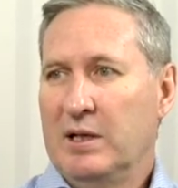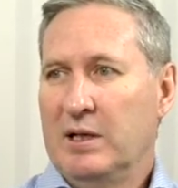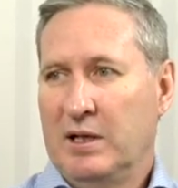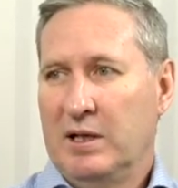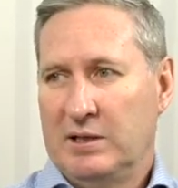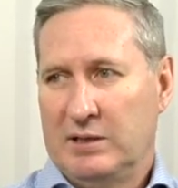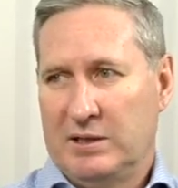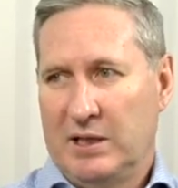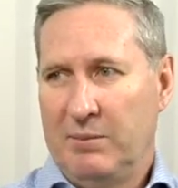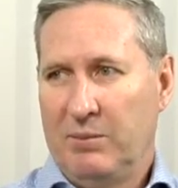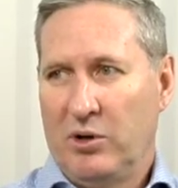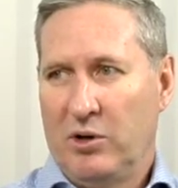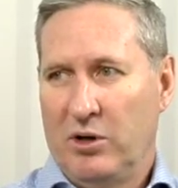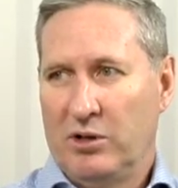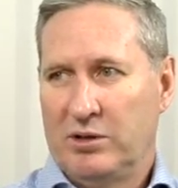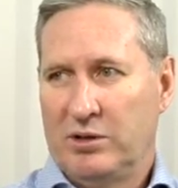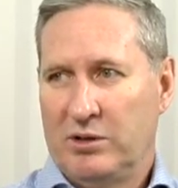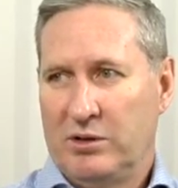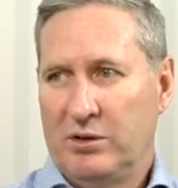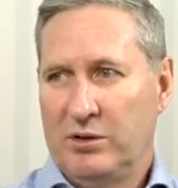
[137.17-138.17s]
there's some
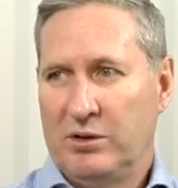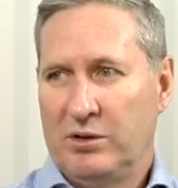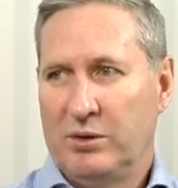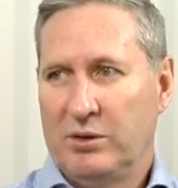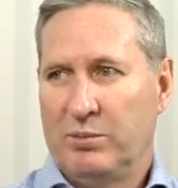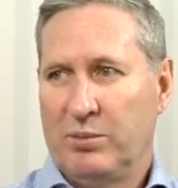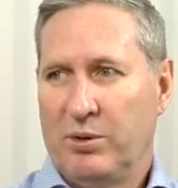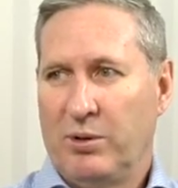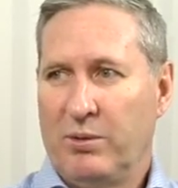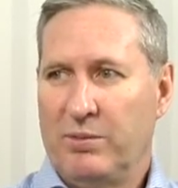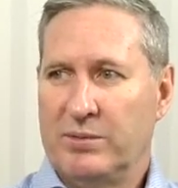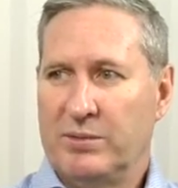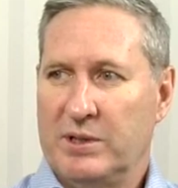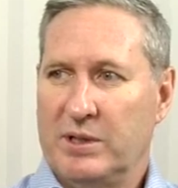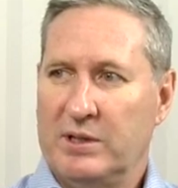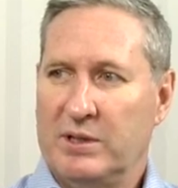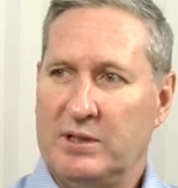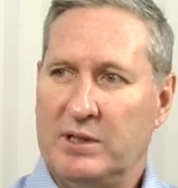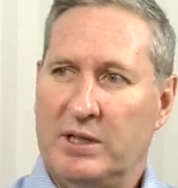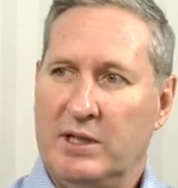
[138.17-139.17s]
constitutional problems
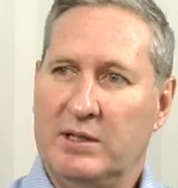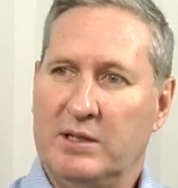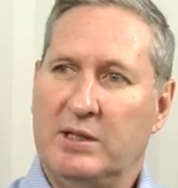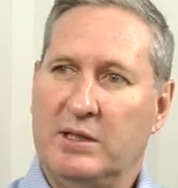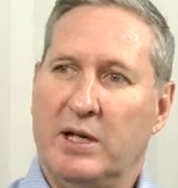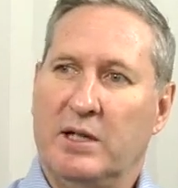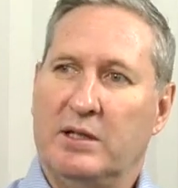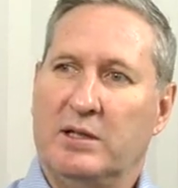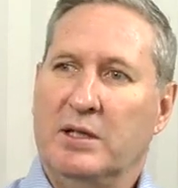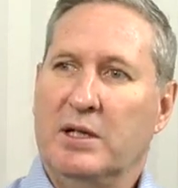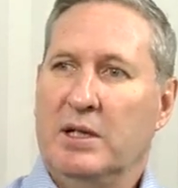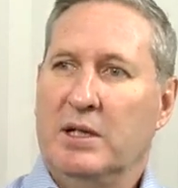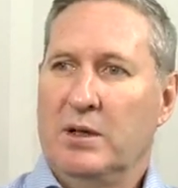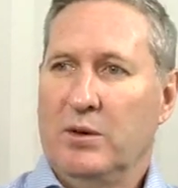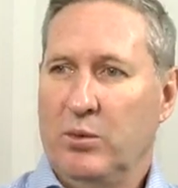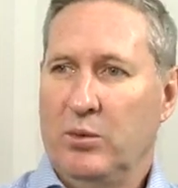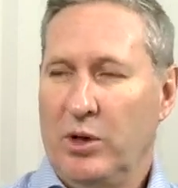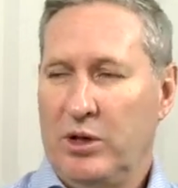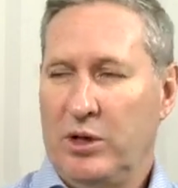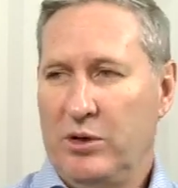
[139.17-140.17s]
in the sense that
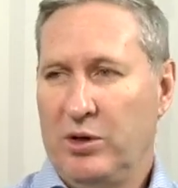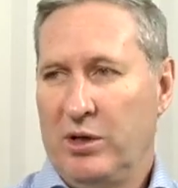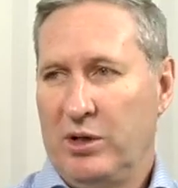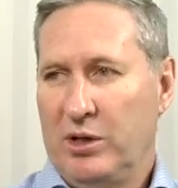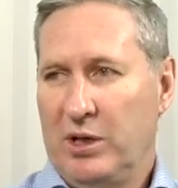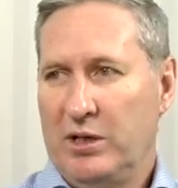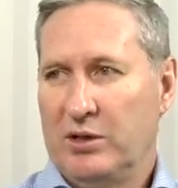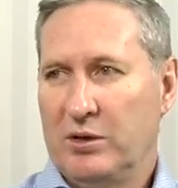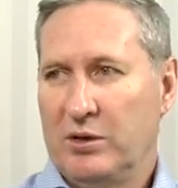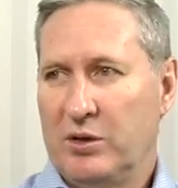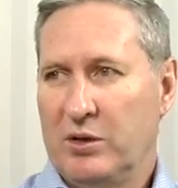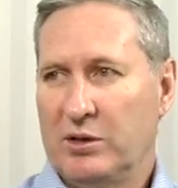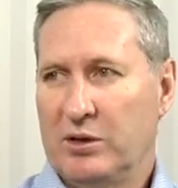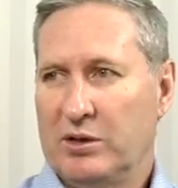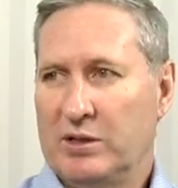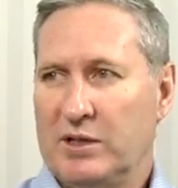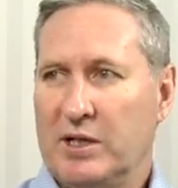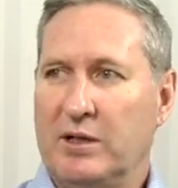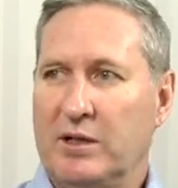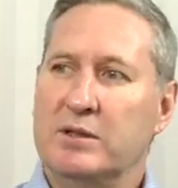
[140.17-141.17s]
when you need to
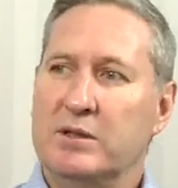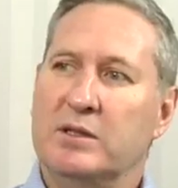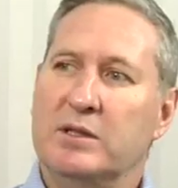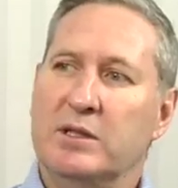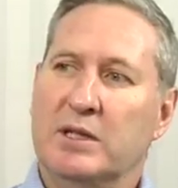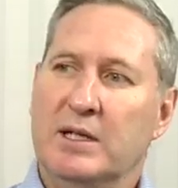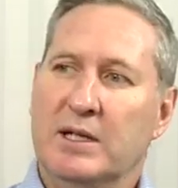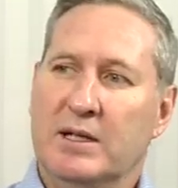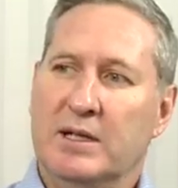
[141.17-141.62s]
consult,